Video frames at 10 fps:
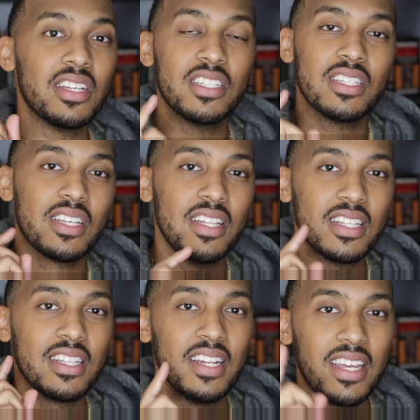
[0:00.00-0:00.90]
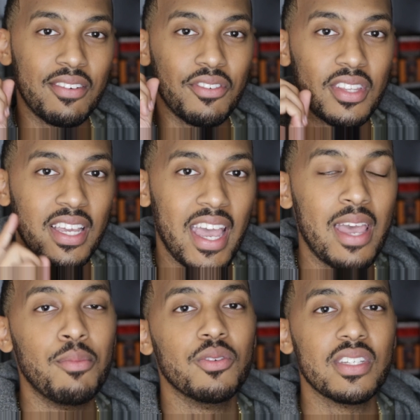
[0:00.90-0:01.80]
just clicked the link for the
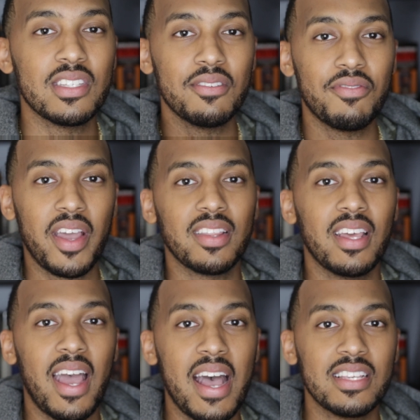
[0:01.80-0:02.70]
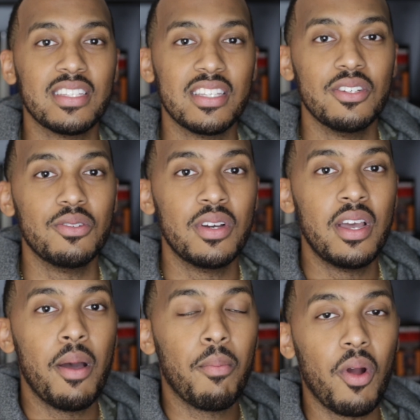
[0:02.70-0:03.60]
cables. It's the fact that I still
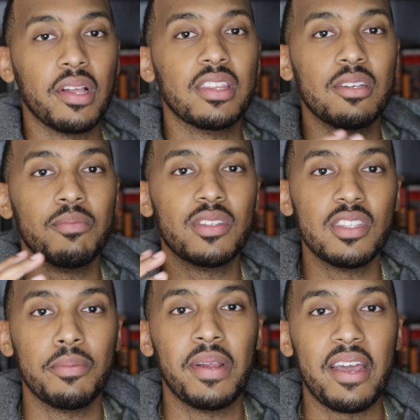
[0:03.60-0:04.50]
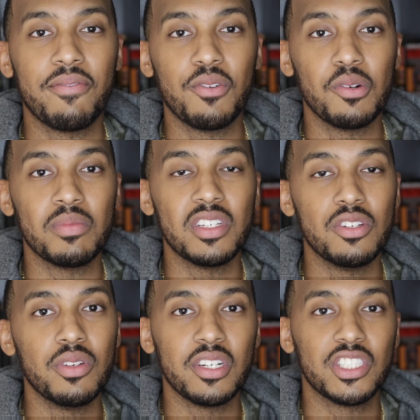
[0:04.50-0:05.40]
brought them to the platform to
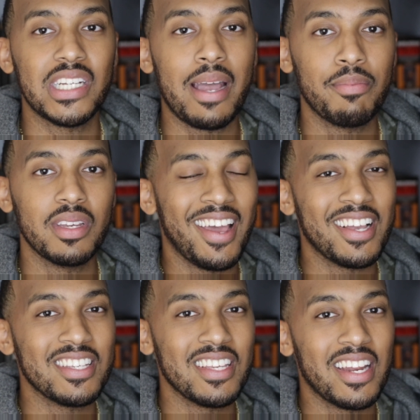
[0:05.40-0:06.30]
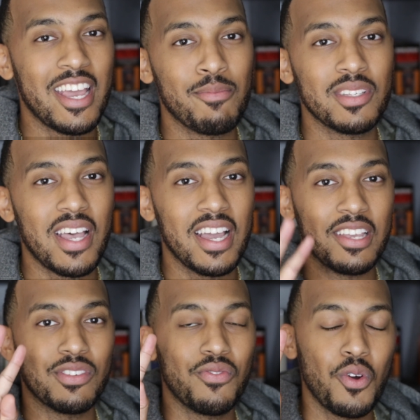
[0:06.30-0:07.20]
do their shopping. Like I said, Amazon
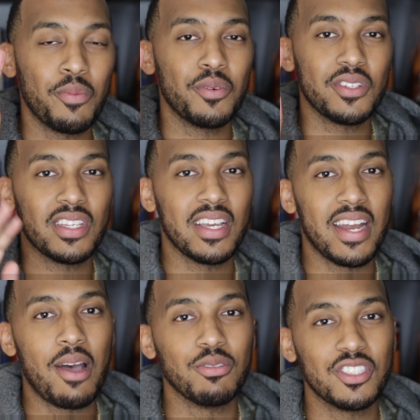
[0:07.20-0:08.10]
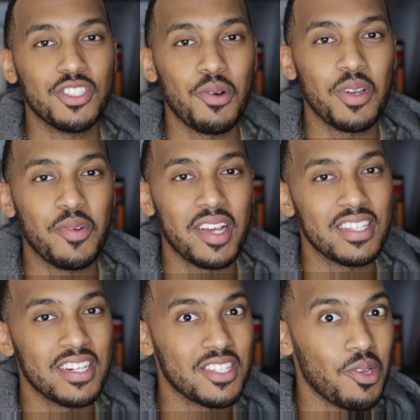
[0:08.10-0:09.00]
gives 4%, and I was joking when I
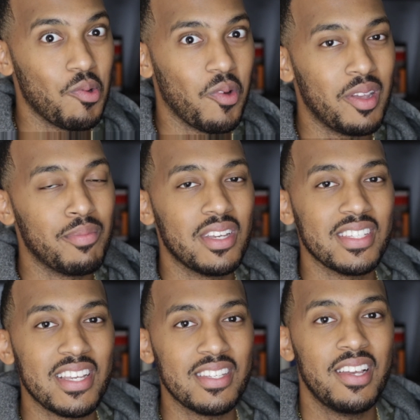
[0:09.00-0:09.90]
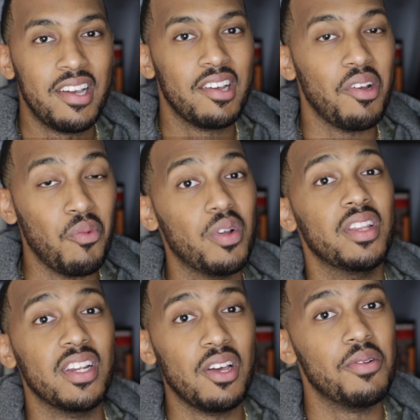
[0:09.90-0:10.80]
said it's so great because that's
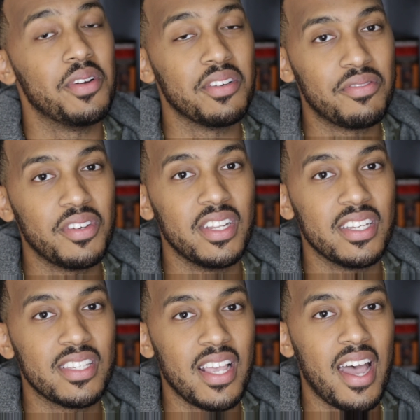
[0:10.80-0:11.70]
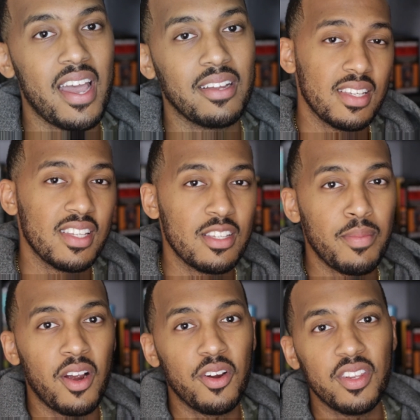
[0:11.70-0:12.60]
really low on the affiliate side. Since
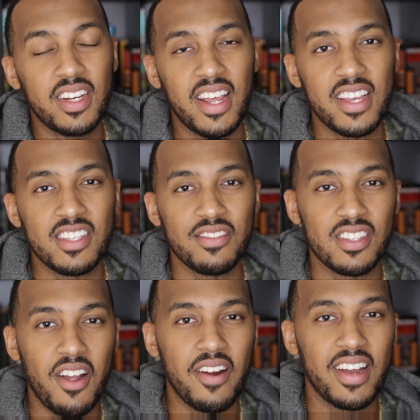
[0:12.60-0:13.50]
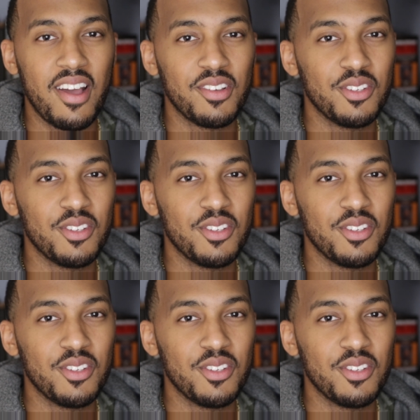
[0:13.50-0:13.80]
my early days of starting out